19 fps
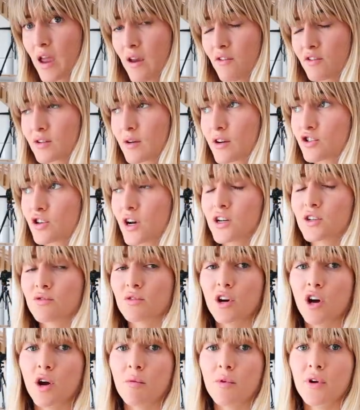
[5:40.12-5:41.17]
Every time I tried to
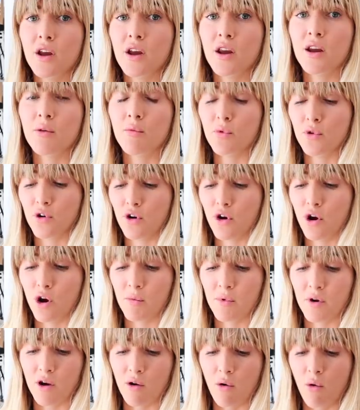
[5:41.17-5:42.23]
reopen it, it wouldn't
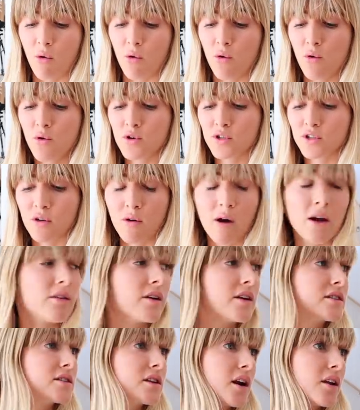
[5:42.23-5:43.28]
open at all, so I
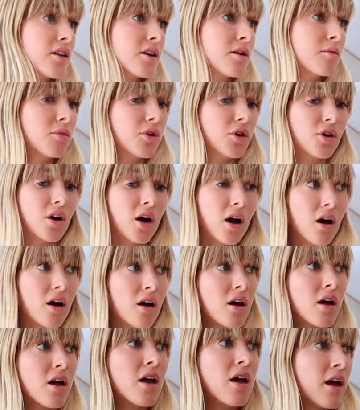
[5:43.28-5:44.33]
restarted the computer.
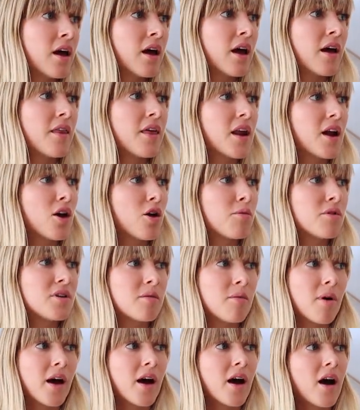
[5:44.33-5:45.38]
And then I opened
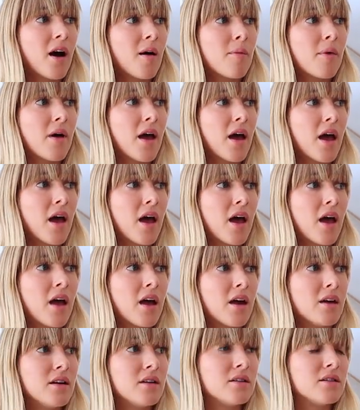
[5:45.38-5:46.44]
it back up
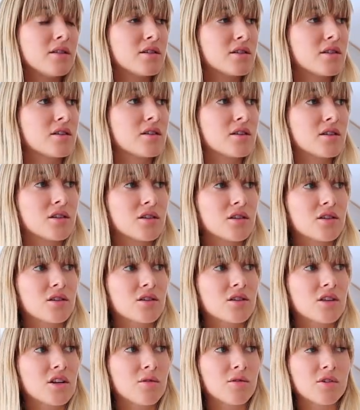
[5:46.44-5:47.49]
and
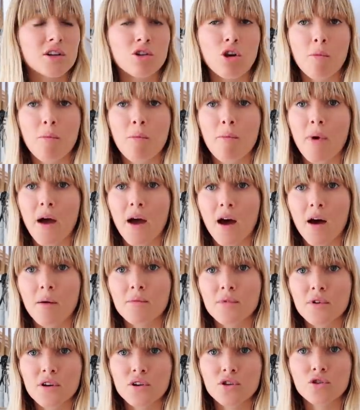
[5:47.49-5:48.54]
it didn't open back up
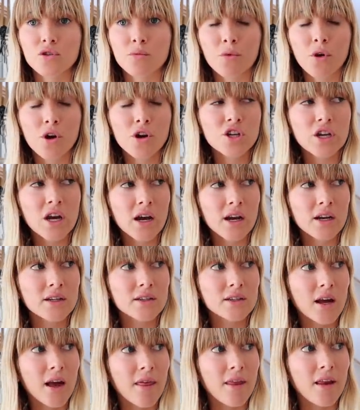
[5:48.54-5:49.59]
to the
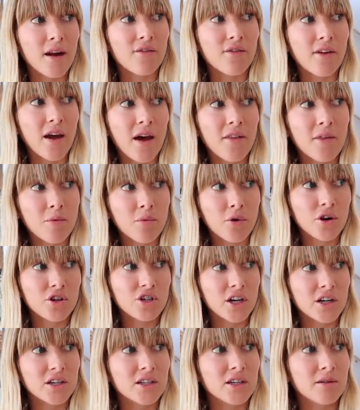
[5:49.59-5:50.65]
project. And then I found the
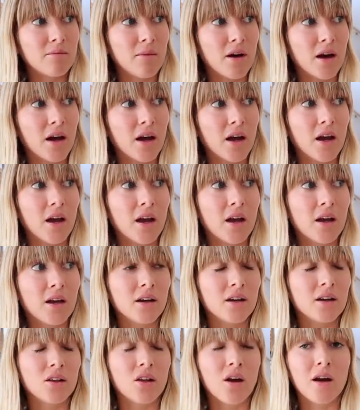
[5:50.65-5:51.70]
project in
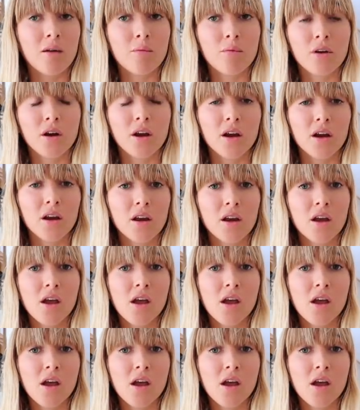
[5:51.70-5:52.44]
my library